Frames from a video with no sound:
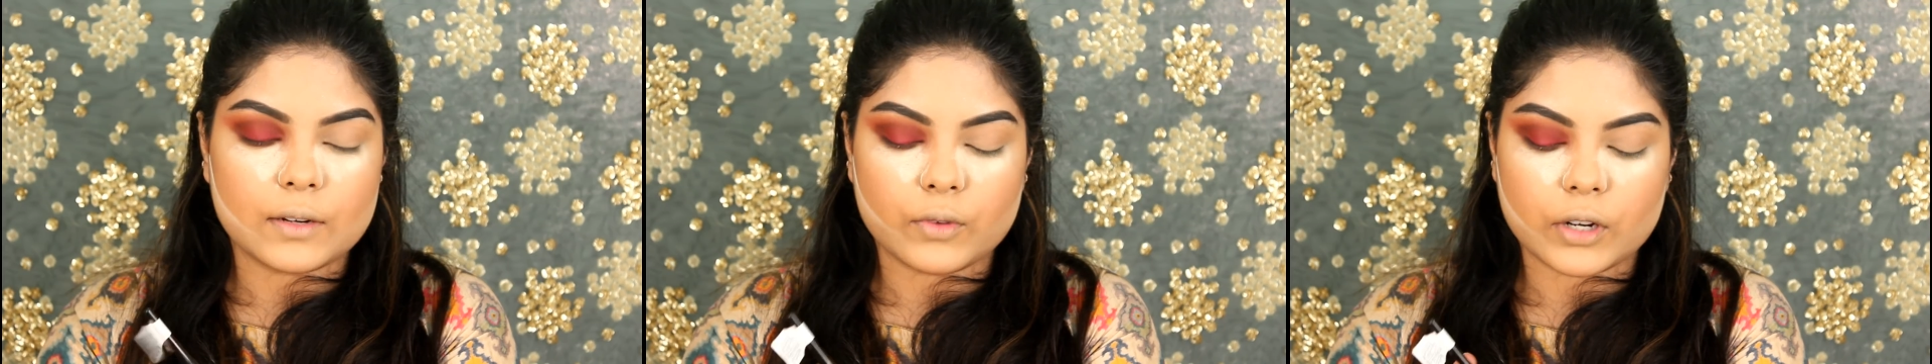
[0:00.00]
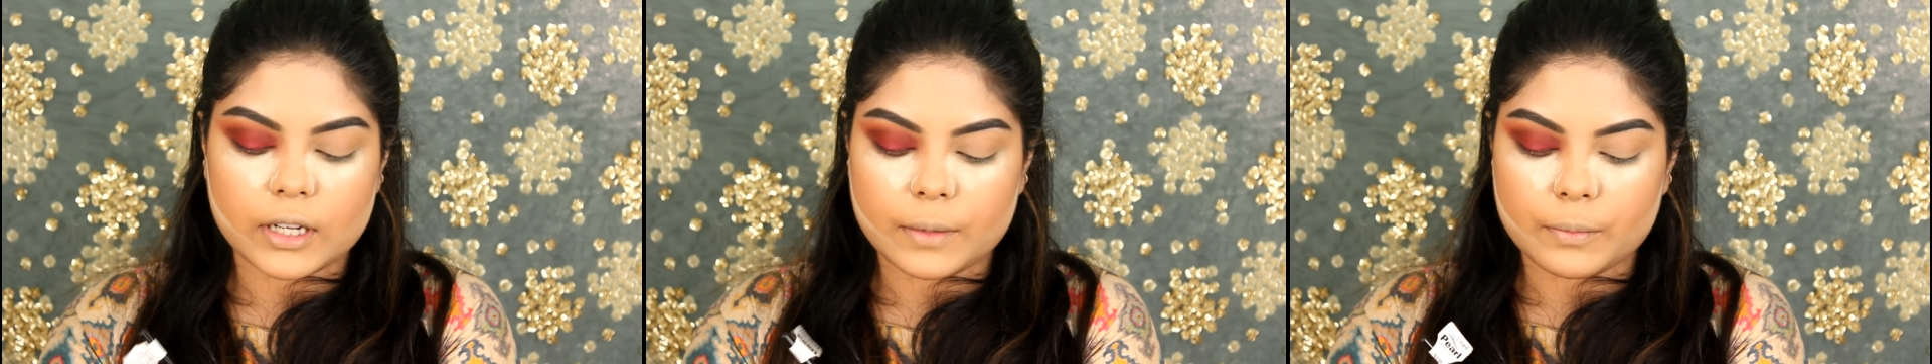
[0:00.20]

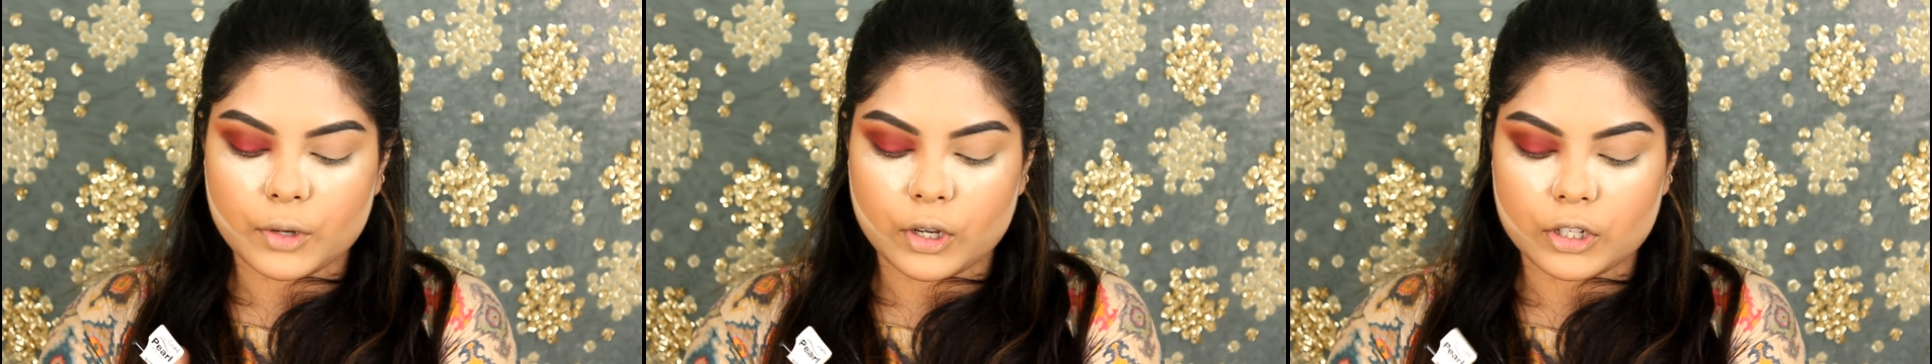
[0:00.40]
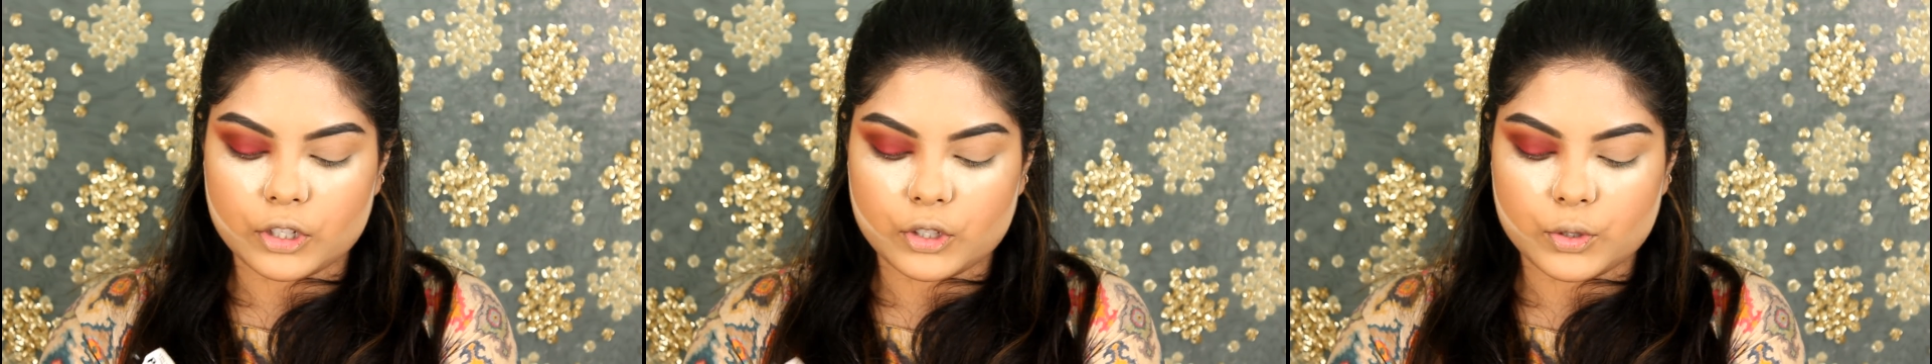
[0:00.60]
what I'm
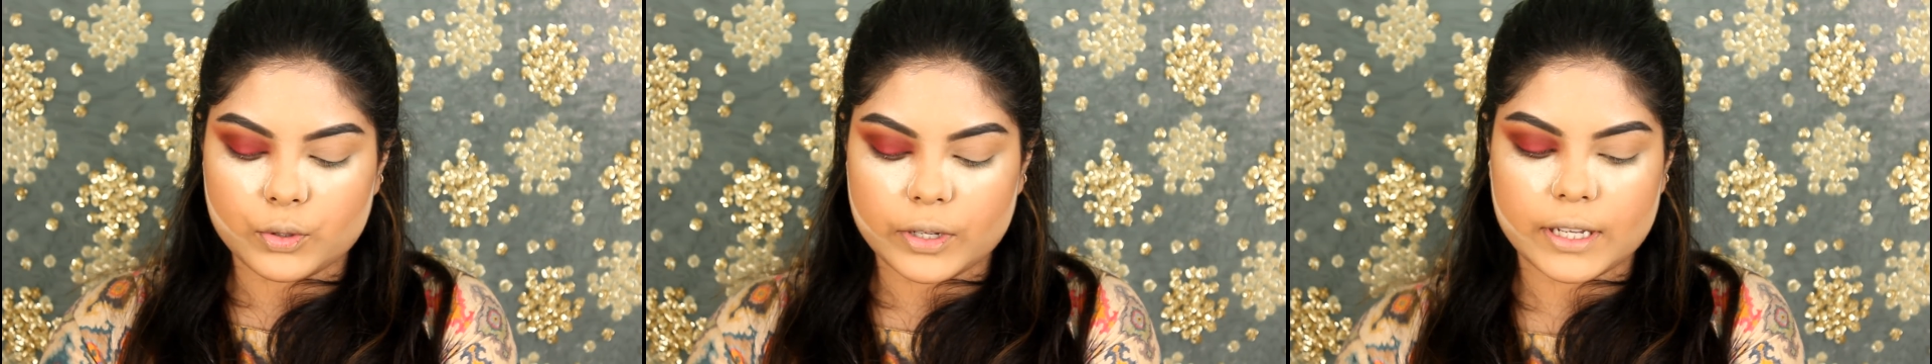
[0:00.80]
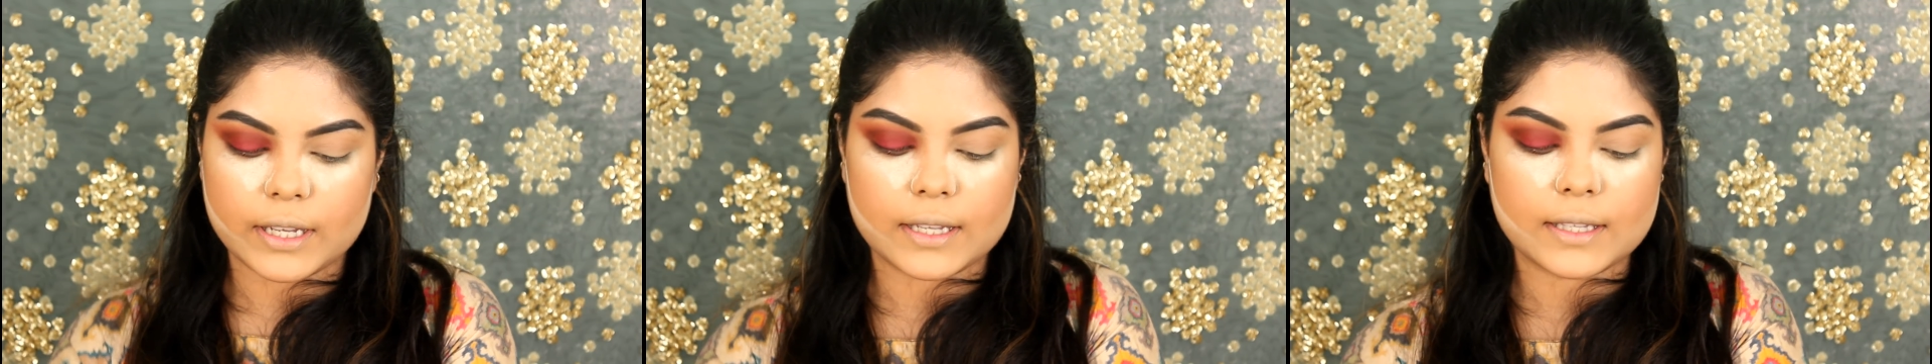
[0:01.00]
gonna do
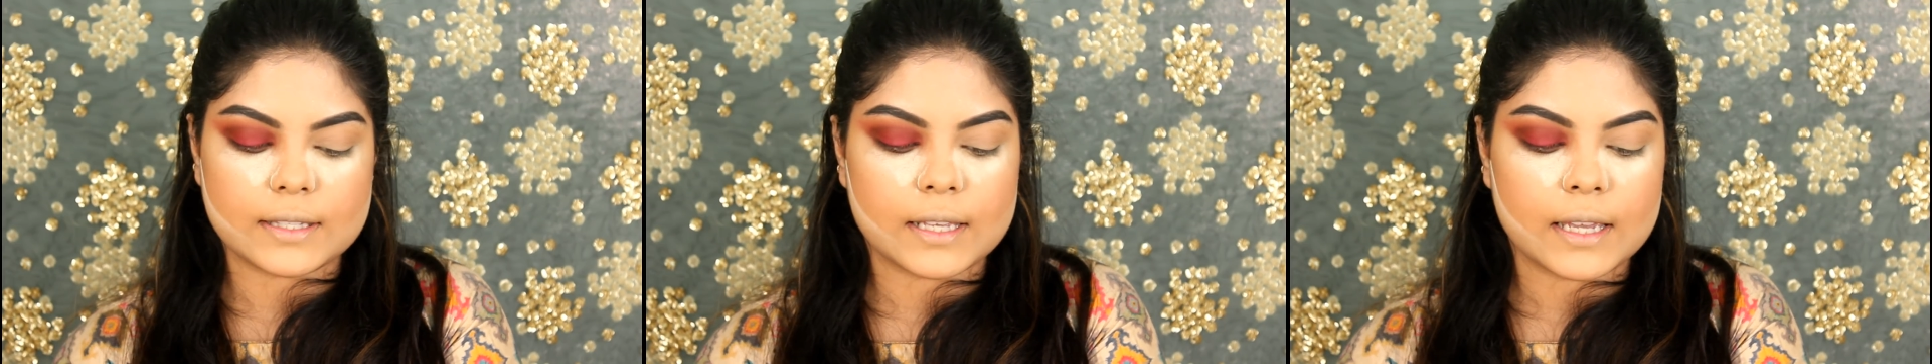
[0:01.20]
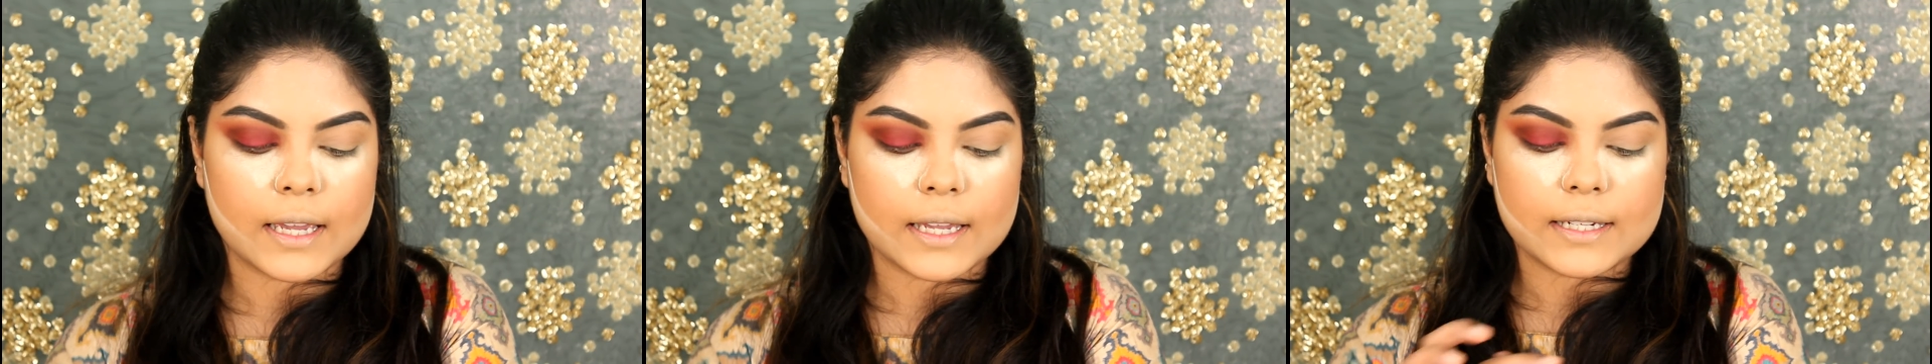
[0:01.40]
is